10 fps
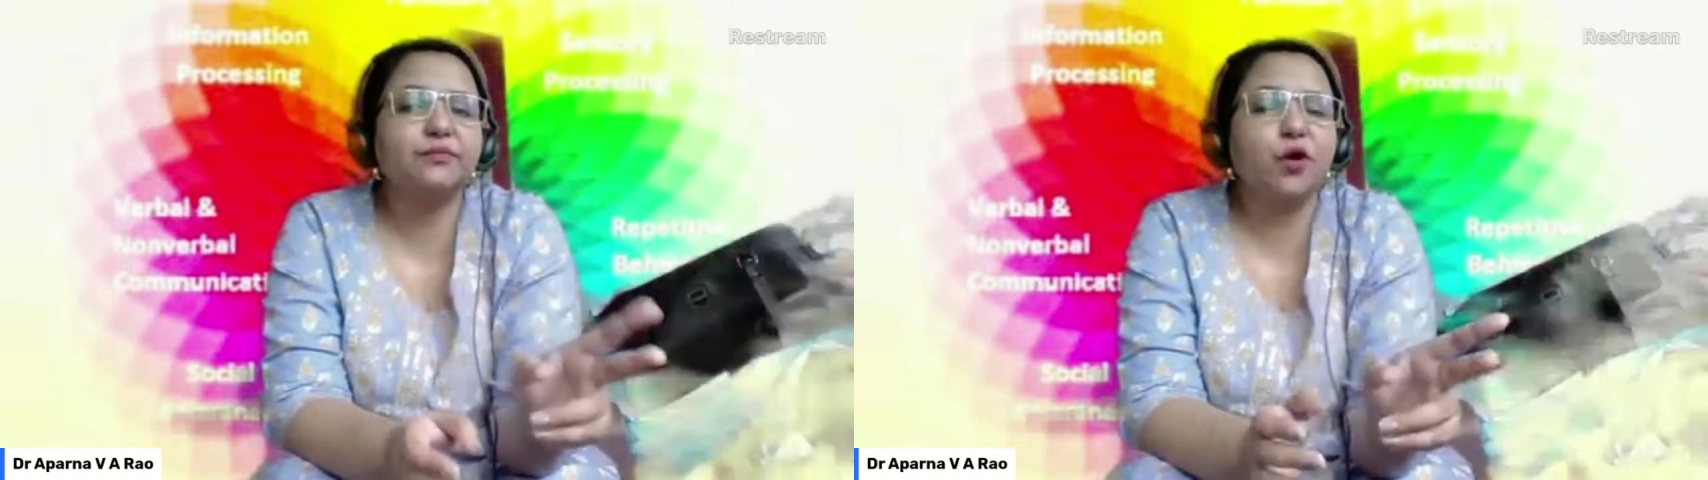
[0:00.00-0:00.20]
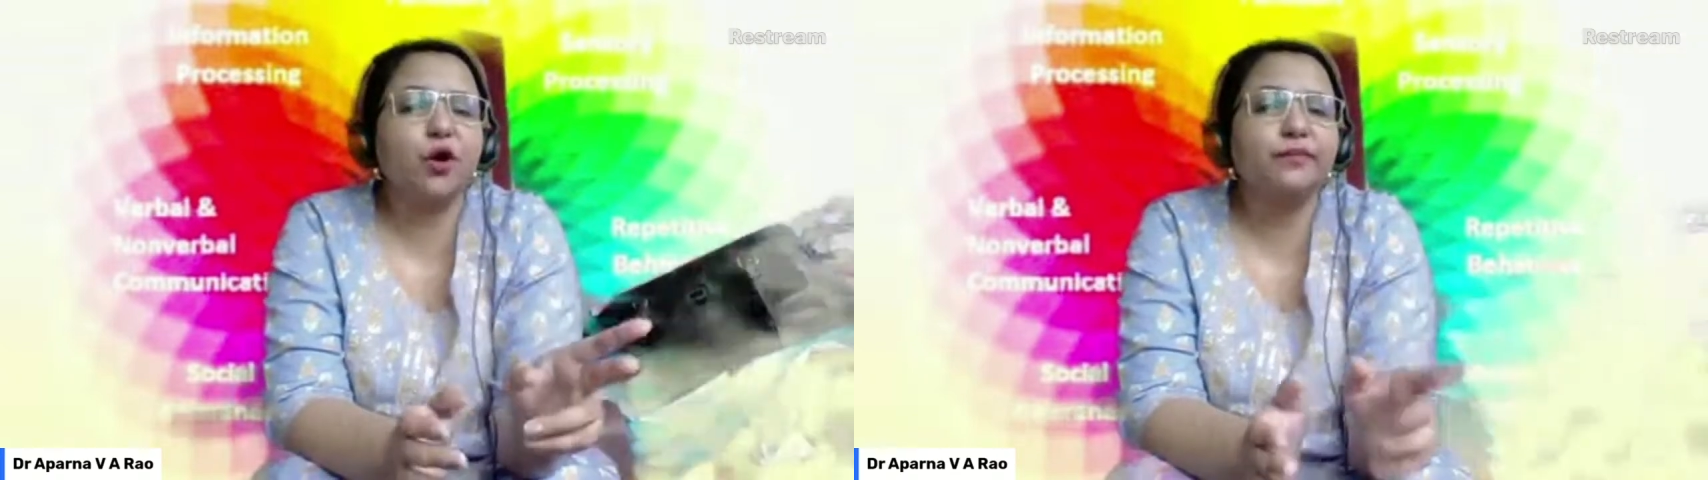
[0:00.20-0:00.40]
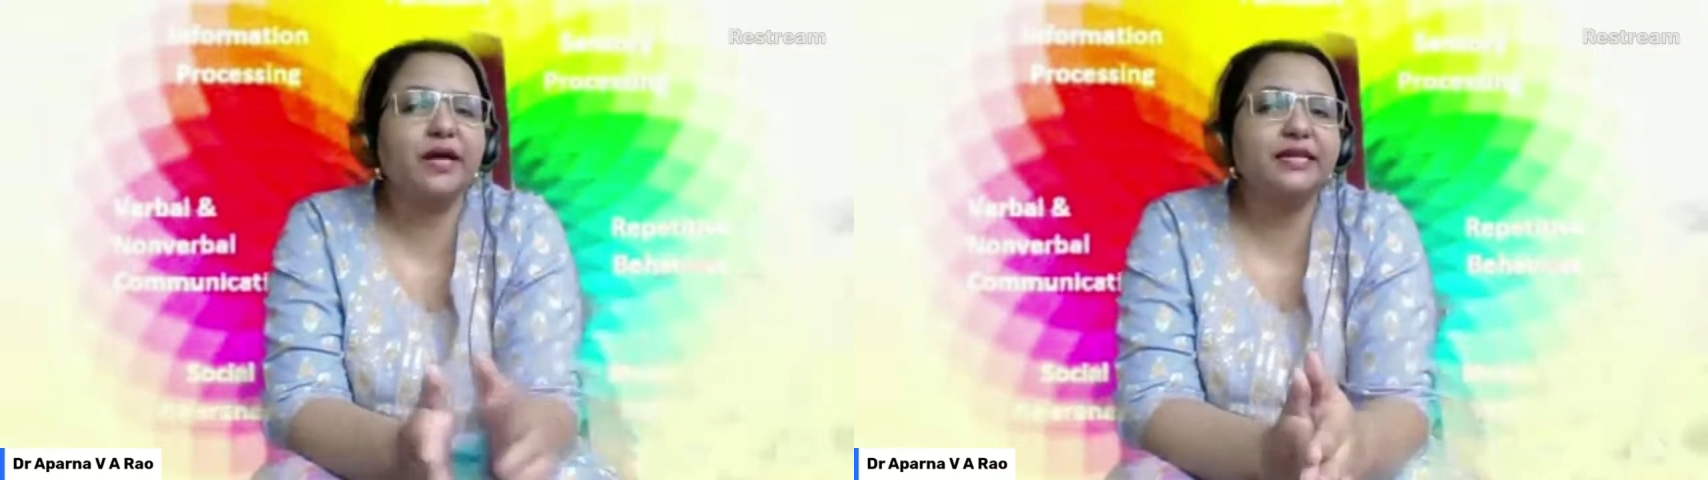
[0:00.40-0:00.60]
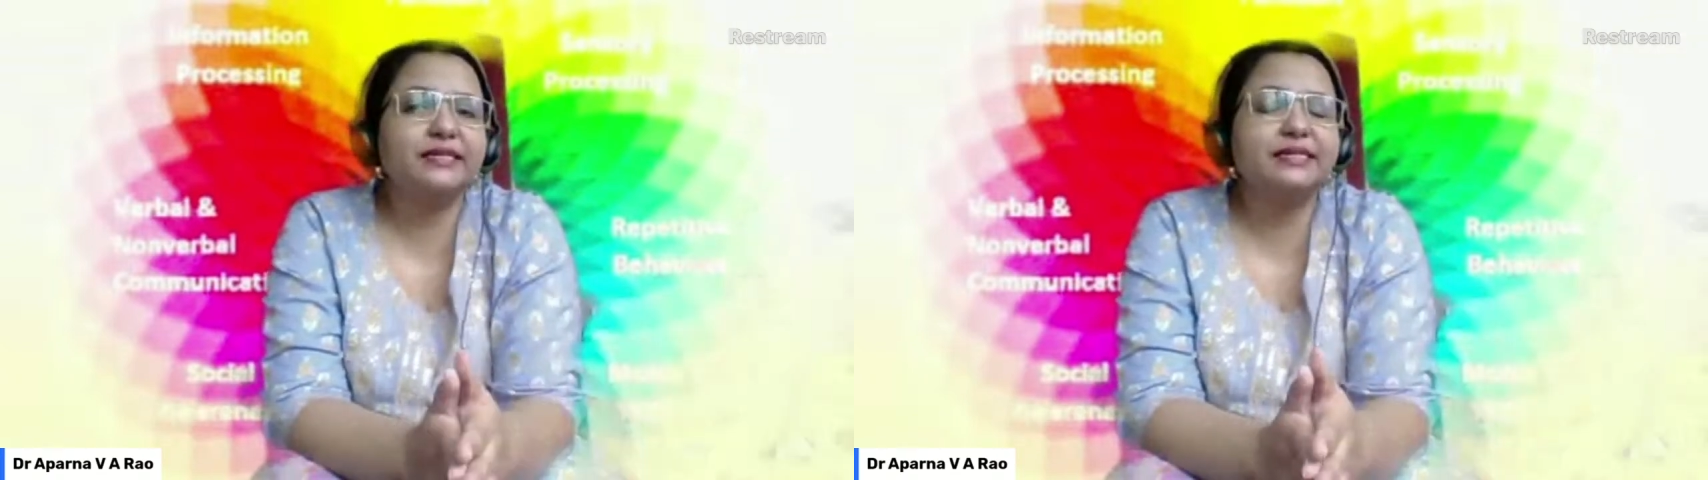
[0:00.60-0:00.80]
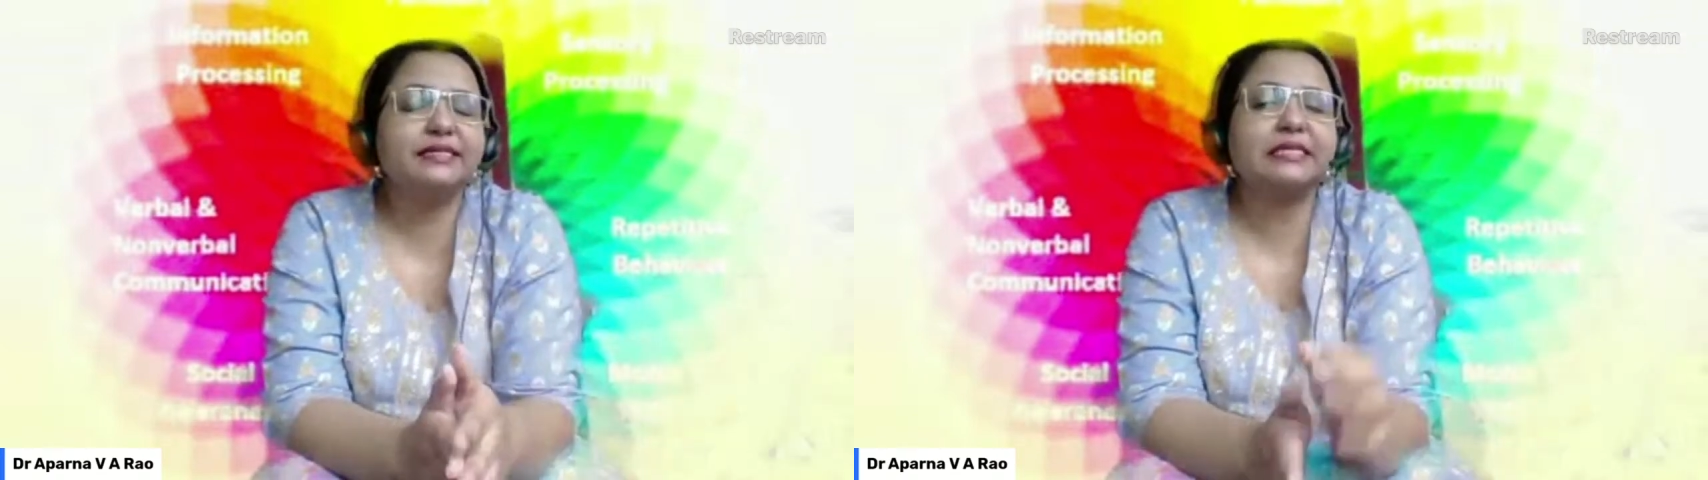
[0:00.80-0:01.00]
gait
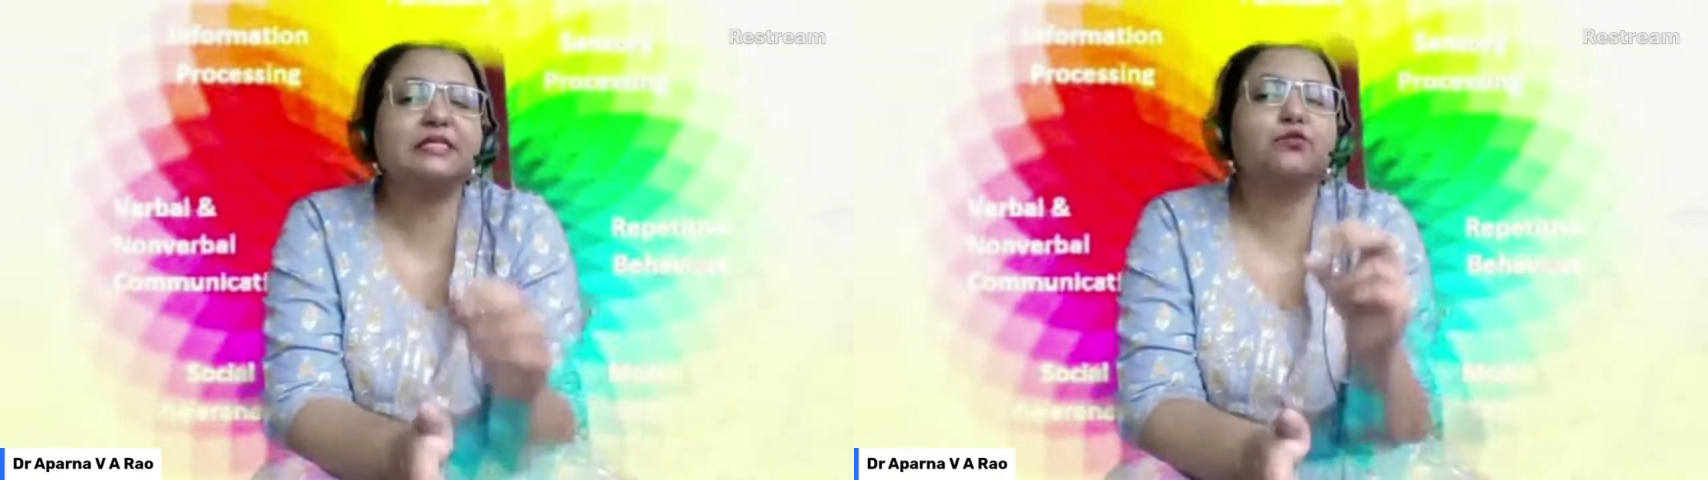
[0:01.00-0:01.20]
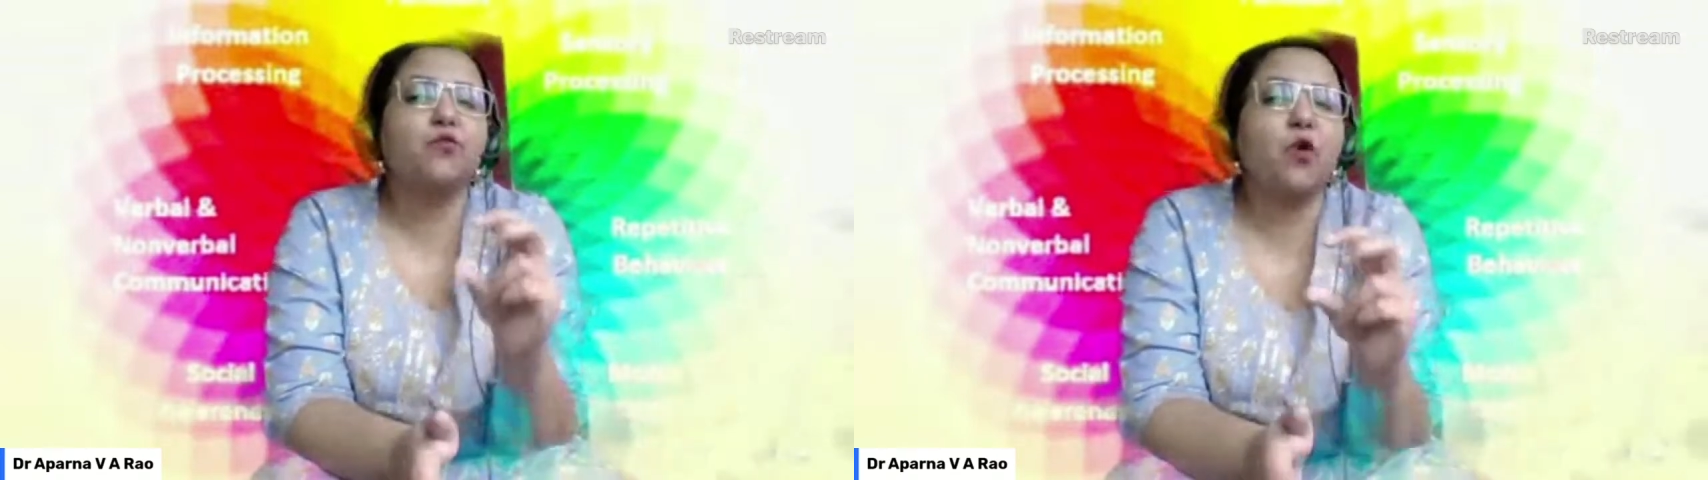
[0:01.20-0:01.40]
abnormalities